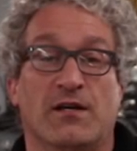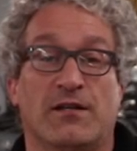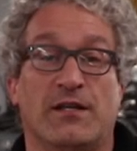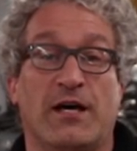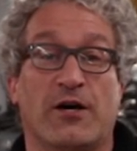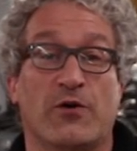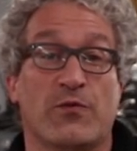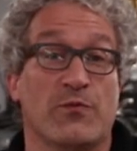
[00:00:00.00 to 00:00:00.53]

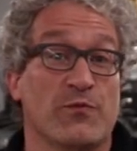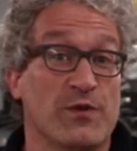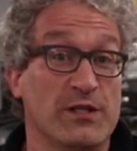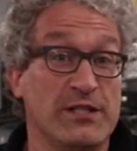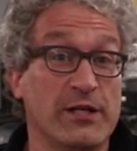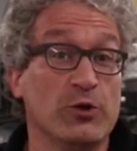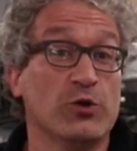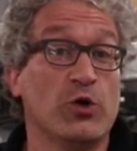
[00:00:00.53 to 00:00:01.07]
Now, the
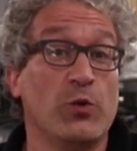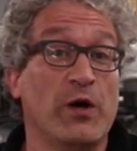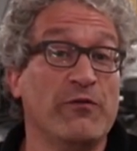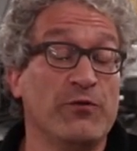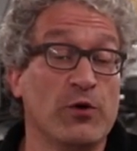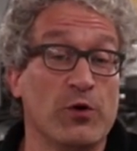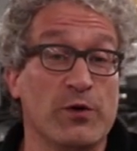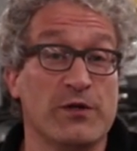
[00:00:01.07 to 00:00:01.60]
Taylor-Couette
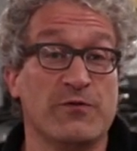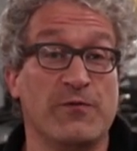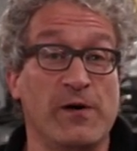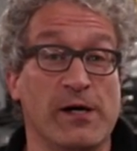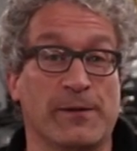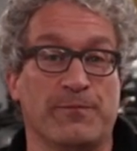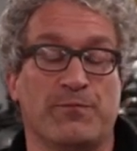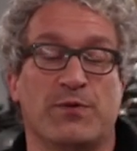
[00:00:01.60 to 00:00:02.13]
flow is
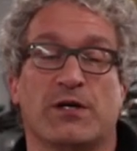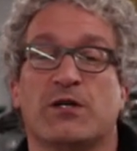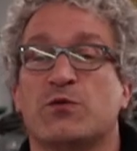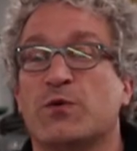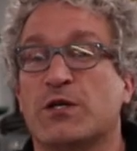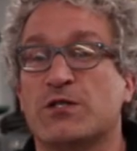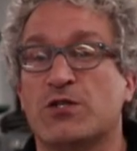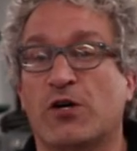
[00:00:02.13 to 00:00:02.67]
fun because
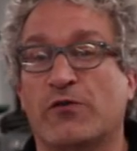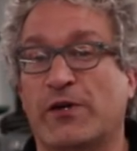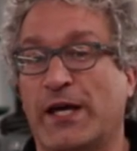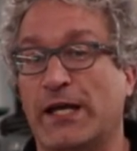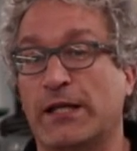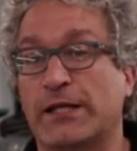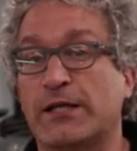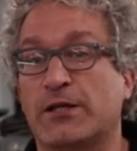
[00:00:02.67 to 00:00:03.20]
we can solve it
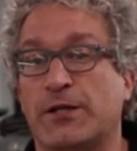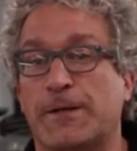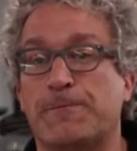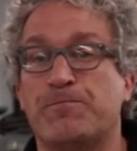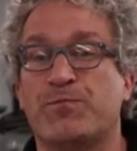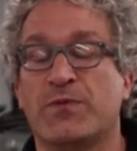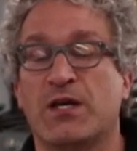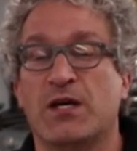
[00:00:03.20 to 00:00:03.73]
analytically,
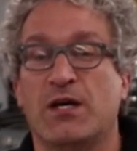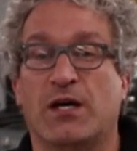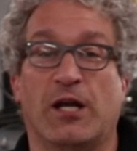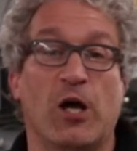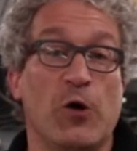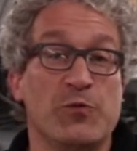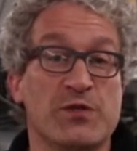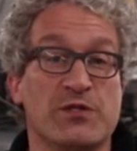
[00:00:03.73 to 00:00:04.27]
and
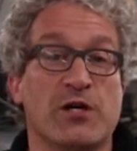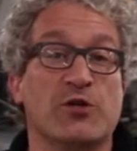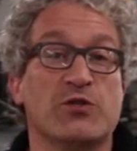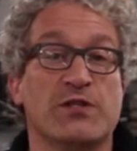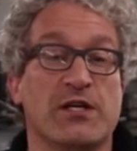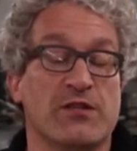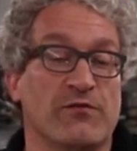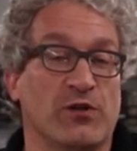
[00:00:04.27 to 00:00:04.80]
it helps us
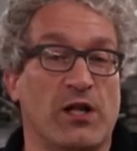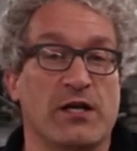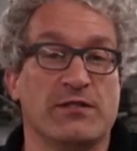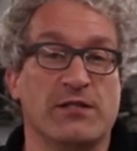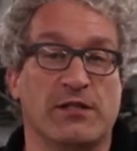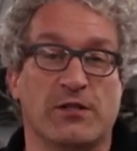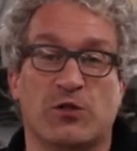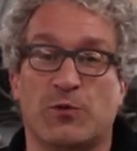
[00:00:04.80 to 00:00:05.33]
understand the
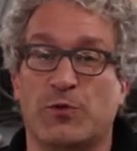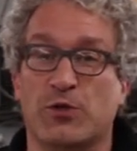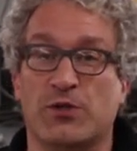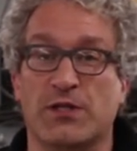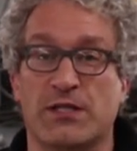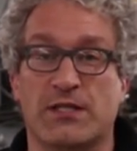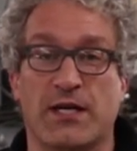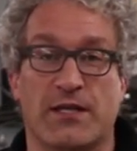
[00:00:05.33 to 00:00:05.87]
velocity
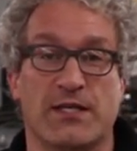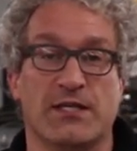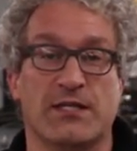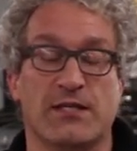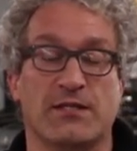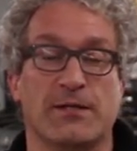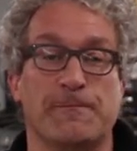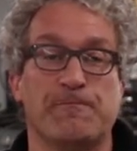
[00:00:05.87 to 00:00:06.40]
distribution inside this
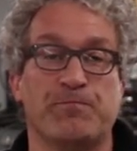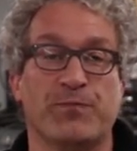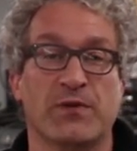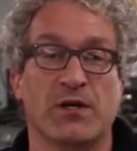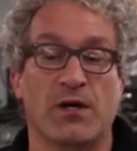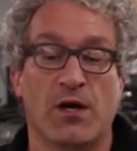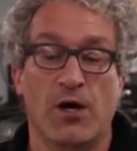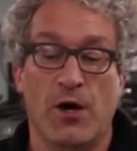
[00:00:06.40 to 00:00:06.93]
system.
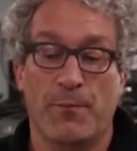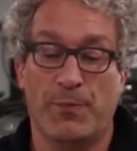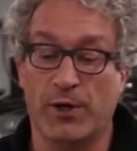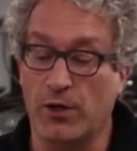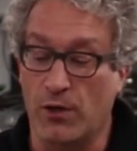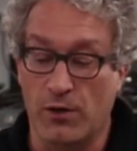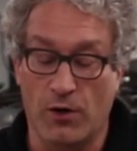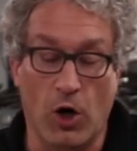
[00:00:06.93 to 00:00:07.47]

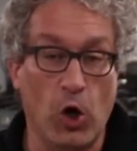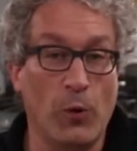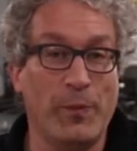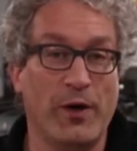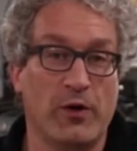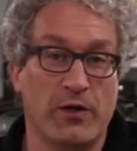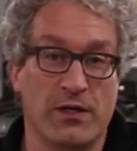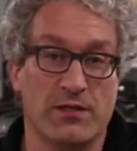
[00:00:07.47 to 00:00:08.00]
But all
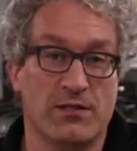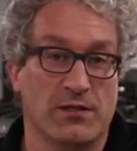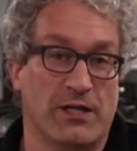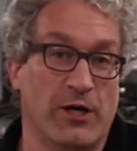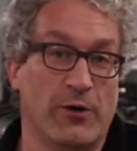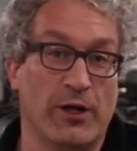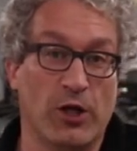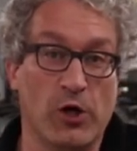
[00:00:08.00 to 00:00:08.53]
bearings
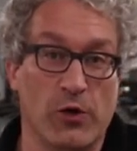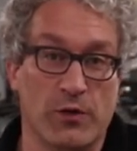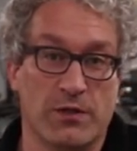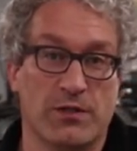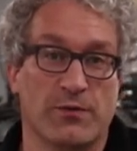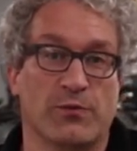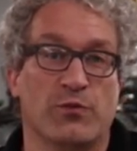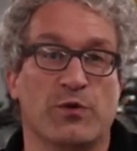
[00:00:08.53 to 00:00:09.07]
carry
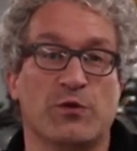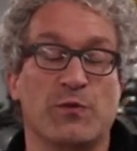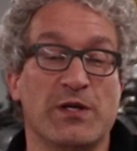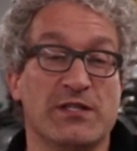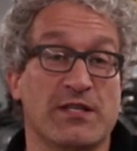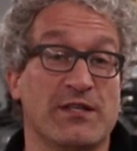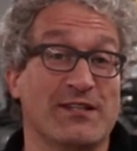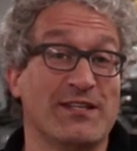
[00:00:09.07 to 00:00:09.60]
loads, which
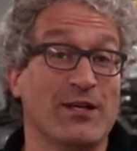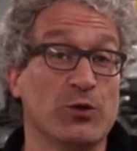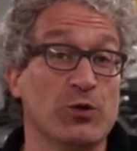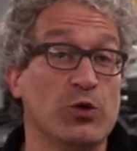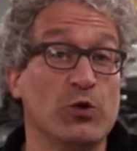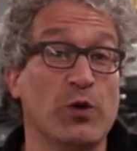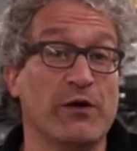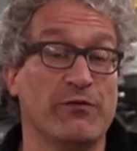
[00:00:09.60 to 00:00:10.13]
means that the
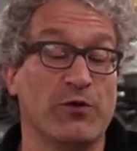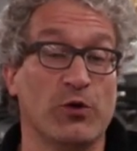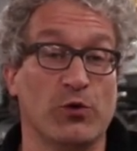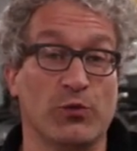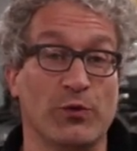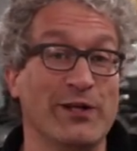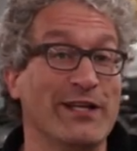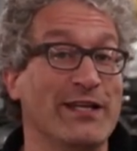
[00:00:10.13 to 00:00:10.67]
Taylor-Couette
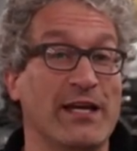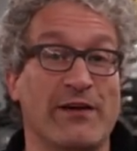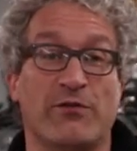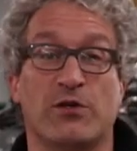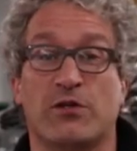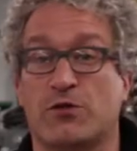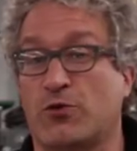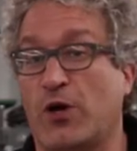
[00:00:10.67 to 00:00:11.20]
flow really
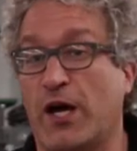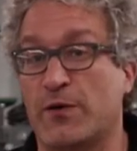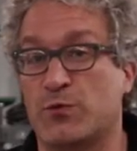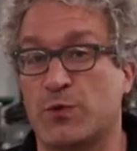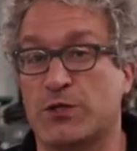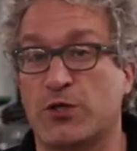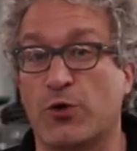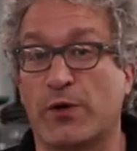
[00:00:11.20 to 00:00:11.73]
never
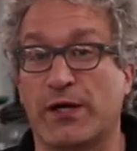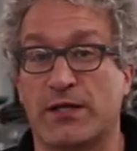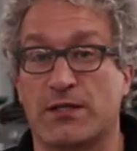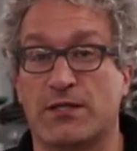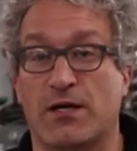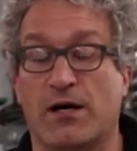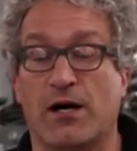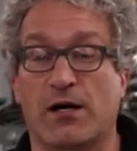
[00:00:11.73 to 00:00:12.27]
describes what's going
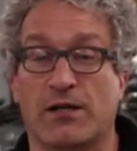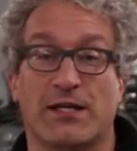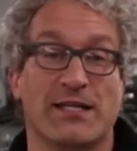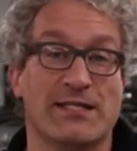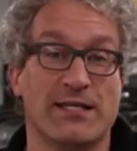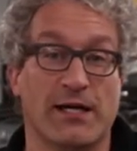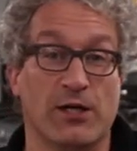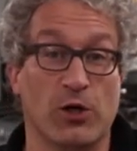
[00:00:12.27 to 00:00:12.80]
on
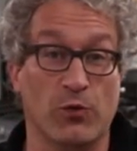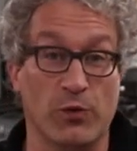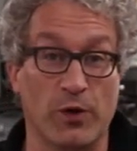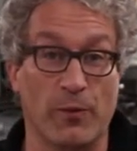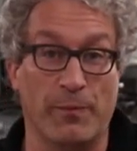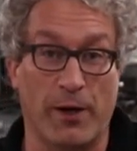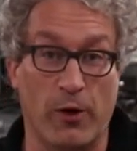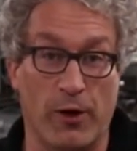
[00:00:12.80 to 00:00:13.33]
inside a
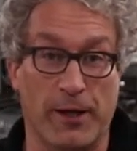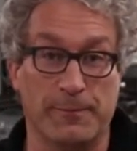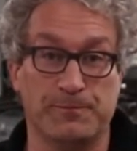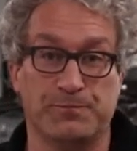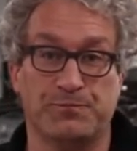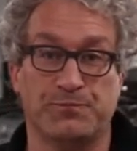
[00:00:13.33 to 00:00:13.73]
real bearing.